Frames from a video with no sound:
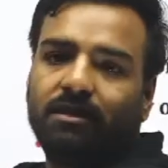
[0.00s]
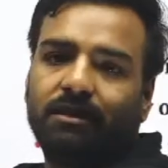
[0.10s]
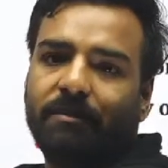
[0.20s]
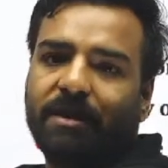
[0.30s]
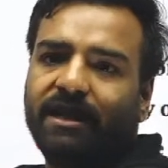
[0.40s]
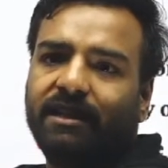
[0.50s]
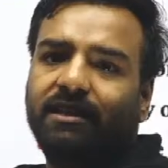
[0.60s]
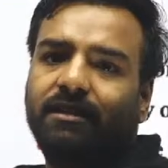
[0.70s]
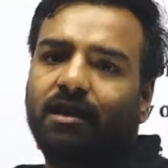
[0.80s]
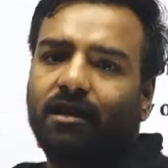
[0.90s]

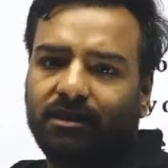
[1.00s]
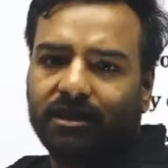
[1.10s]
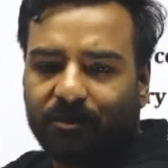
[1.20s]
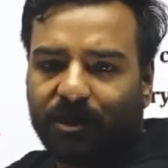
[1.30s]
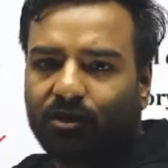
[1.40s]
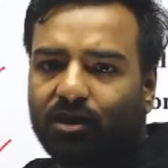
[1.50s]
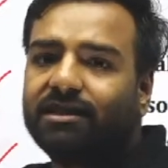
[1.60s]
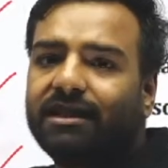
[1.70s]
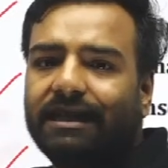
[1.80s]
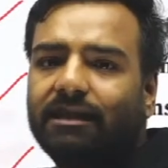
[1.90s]
Commanding this particular
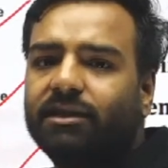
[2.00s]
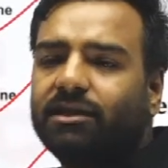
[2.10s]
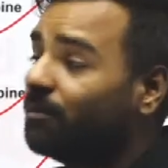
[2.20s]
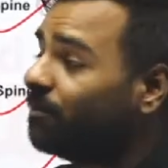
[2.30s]
skeletal muscle,